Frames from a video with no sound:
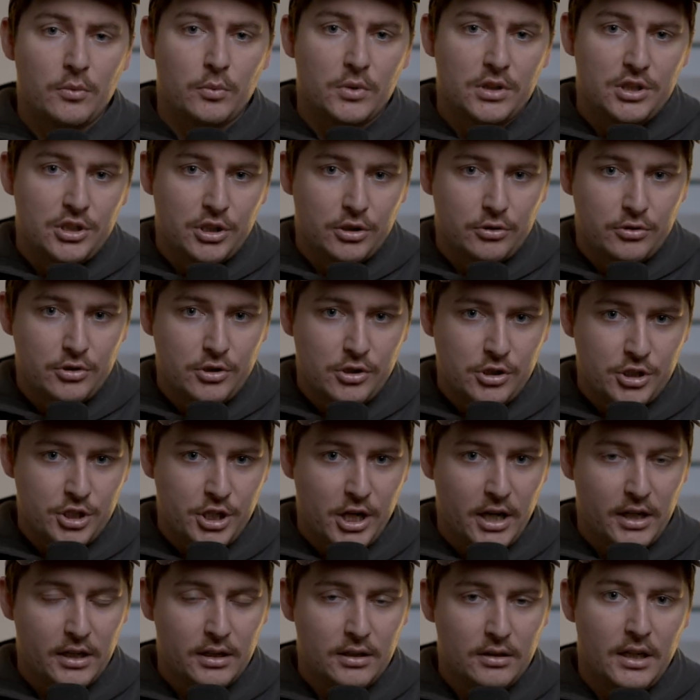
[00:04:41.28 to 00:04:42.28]
with Children
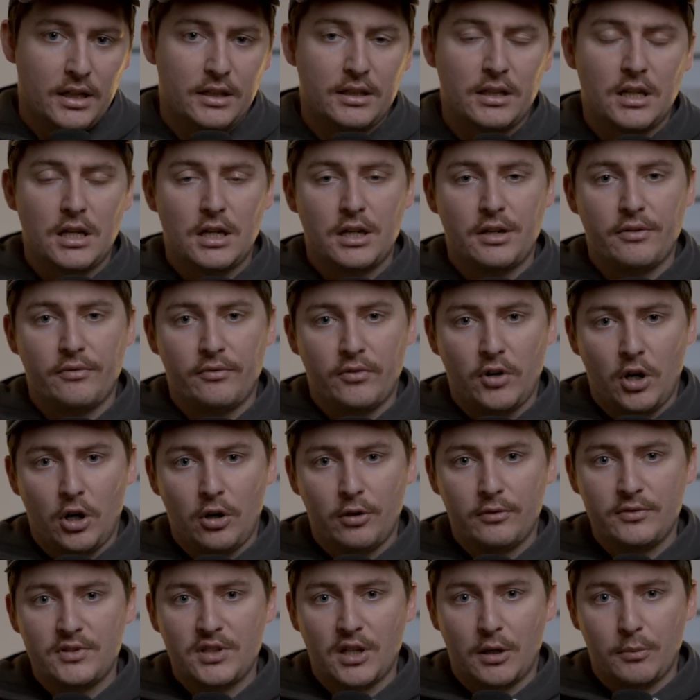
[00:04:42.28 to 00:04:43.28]
check in that it
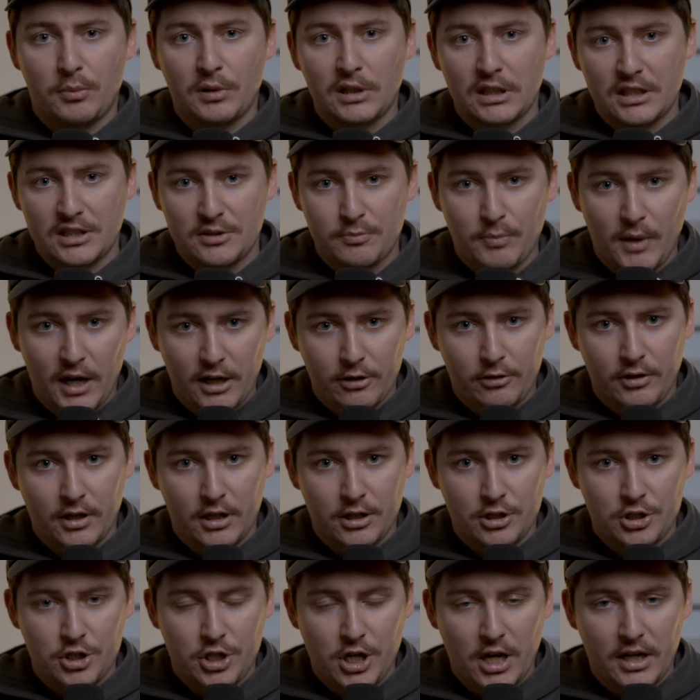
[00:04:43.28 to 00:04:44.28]
involves a police
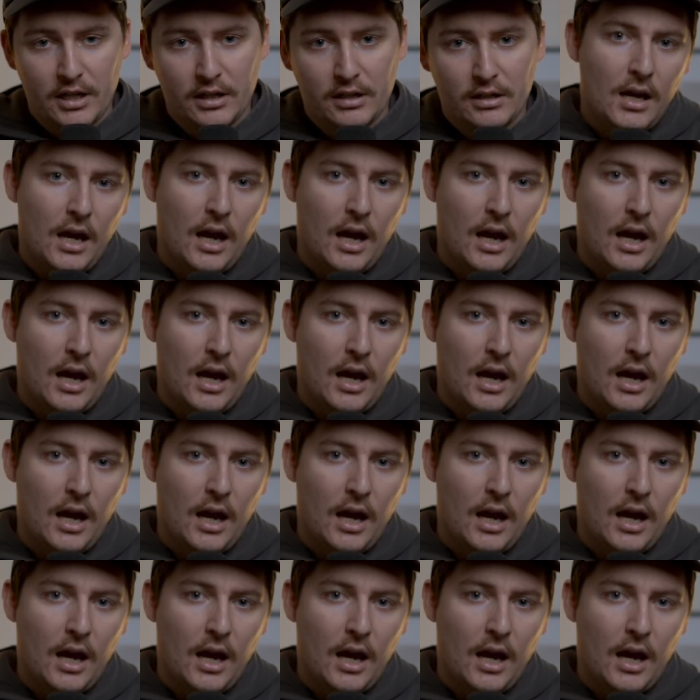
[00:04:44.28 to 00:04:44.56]
background check.